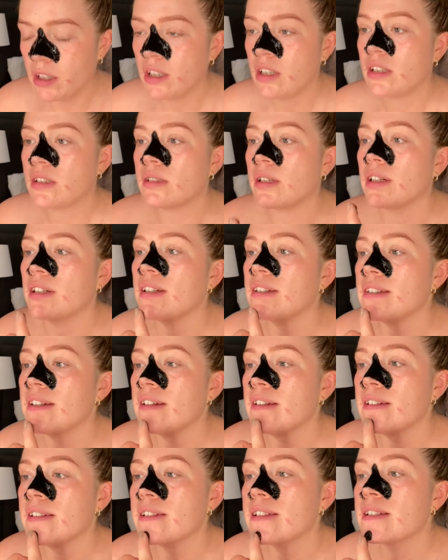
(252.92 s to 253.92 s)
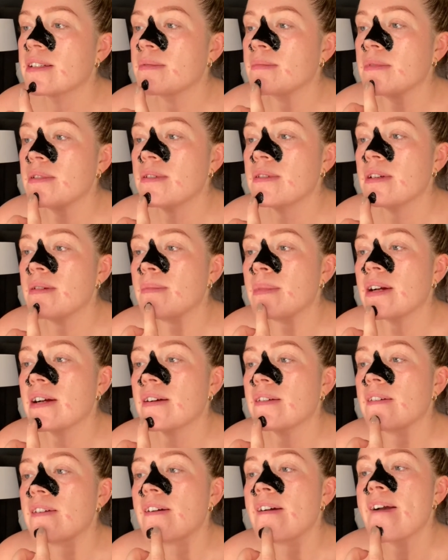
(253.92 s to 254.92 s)
So I'm going to do a small
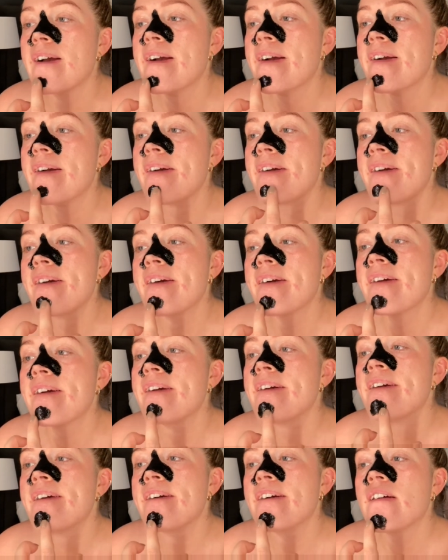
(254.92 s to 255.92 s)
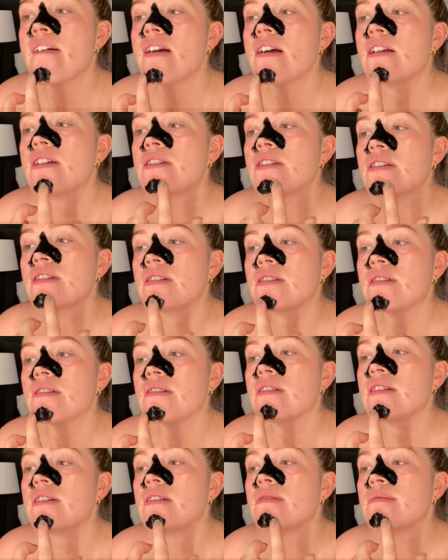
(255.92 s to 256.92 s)
amount just
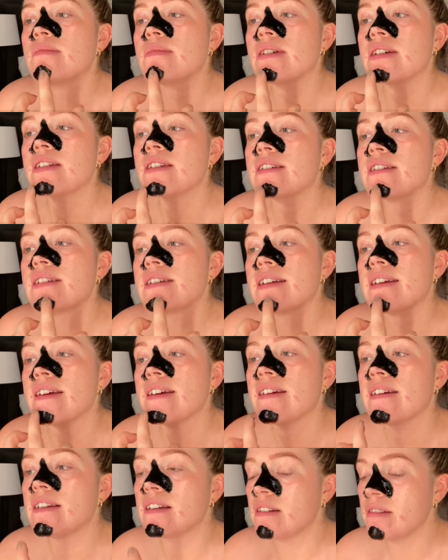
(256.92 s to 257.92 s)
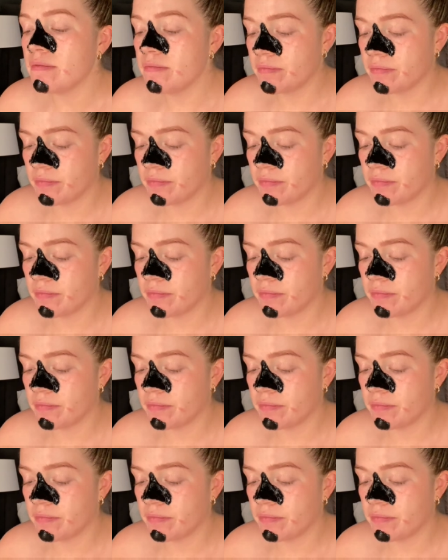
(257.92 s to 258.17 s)
on my chin.